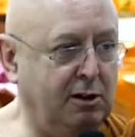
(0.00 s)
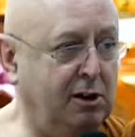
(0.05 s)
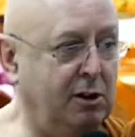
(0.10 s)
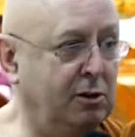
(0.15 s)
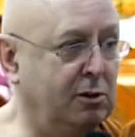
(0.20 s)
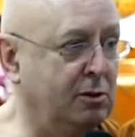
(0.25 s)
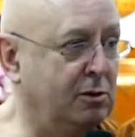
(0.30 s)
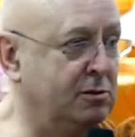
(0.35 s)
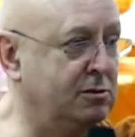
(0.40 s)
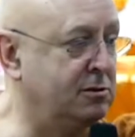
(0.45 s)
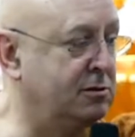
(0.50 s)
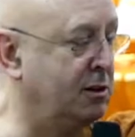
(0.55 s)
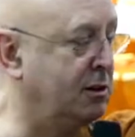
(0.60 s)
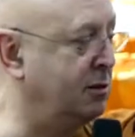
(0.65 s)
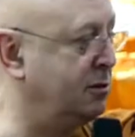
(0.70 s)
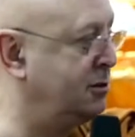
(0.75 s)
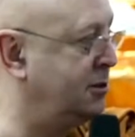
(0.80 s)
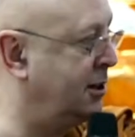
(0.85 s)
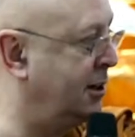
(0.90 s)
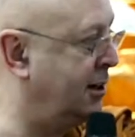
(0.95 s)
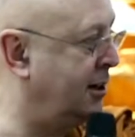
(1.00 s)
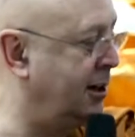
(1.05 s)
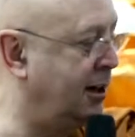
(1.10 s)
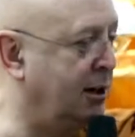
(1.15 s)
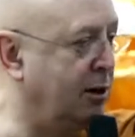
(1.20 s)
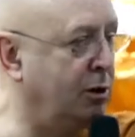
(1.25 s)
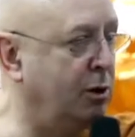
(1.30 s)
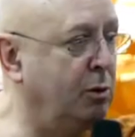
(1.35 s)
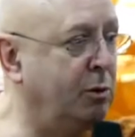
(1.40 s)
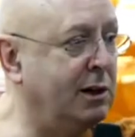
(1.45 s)
could also check
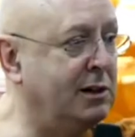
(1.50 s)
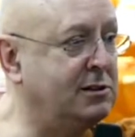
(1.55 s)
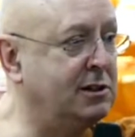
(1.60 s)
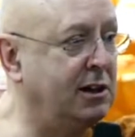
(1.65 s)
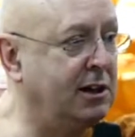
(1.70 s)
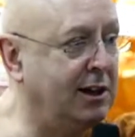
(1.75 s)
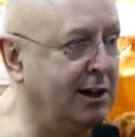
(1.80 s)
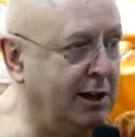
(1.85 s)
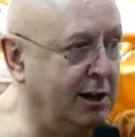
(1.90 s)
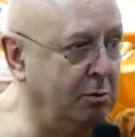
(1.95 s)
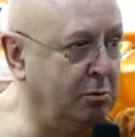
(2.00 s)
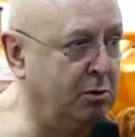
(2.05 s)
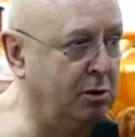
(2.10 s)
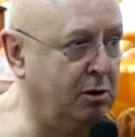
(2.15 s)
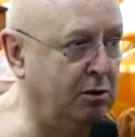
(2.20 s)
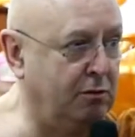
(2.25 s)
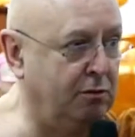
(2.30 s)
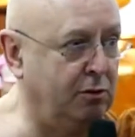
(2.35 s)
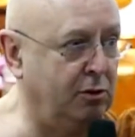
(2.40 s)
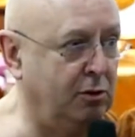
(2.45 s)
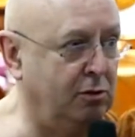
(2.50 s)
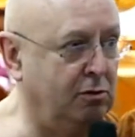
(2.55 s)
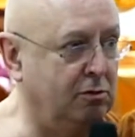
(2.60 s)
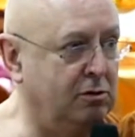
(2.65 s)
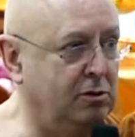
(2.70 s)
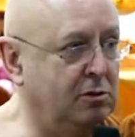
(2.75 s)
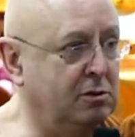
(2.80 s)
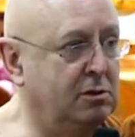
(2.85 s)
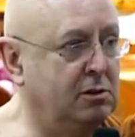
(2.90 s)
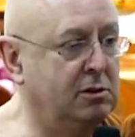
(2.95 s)
out who actually came to the
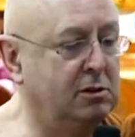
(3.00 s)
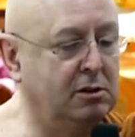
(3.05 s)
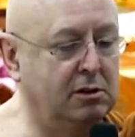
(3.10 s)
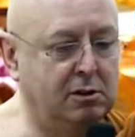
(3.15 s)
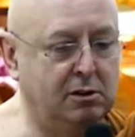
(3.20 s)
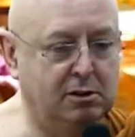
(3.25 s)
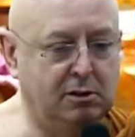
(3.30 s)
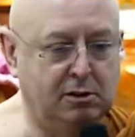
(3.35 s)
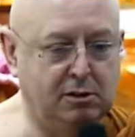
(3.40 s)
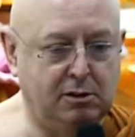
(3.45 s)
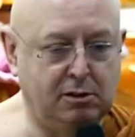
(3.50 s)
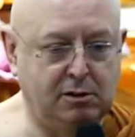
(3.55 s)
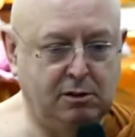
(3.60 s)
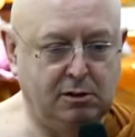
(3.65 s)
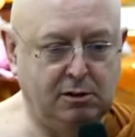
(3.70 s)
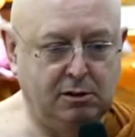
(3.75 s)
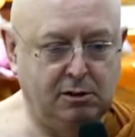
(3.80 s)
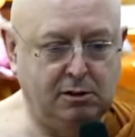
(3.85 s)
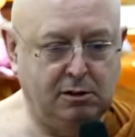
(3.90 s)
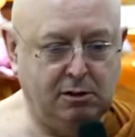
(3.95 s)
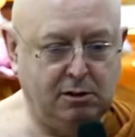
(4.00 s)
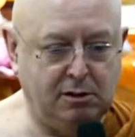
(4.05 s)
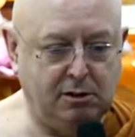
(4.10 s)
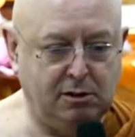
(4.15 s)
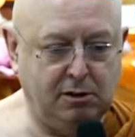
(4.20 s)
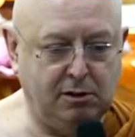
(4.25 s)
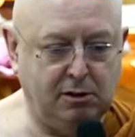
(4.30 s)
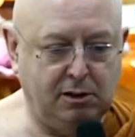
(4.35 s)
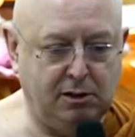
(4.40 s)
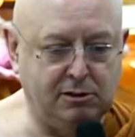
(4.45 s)
funeral
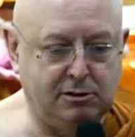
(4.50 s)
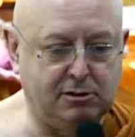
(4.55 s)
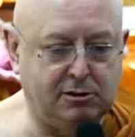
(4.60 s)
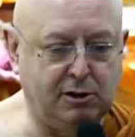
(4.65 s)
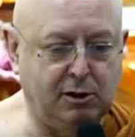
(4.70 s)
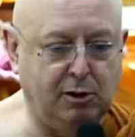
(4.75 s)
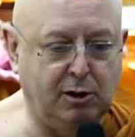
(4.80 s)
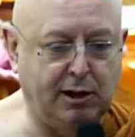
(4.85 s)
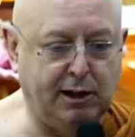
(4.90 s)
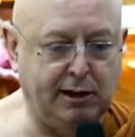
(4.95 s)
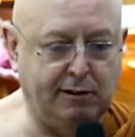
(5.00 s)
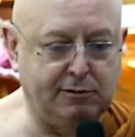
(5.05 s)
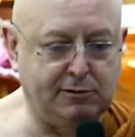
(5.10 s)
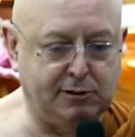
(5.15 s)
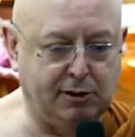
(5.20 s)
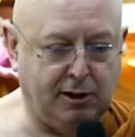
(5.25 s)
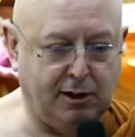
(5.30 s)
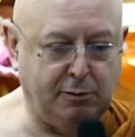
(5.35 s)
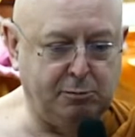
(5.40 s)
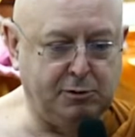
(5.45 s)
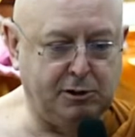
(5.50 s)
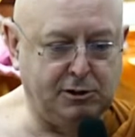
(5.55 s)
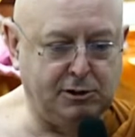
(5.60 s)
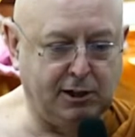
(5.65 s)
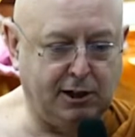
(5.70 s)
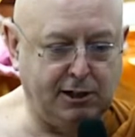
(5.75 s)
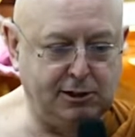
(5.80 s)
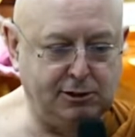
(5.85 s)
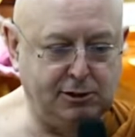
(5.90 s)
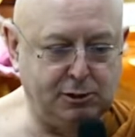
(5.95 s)
and still have time to
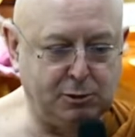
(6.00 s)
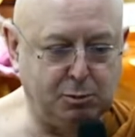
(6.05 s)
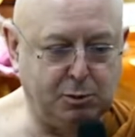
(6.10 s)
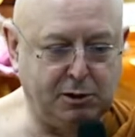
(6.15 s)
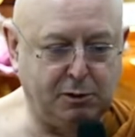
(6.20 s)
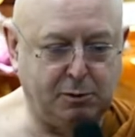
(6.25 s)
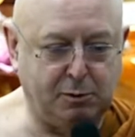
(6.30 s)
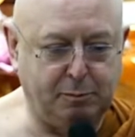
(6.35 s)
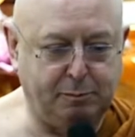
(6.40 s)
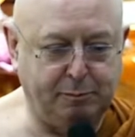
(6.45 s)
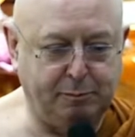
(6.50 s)
change his will.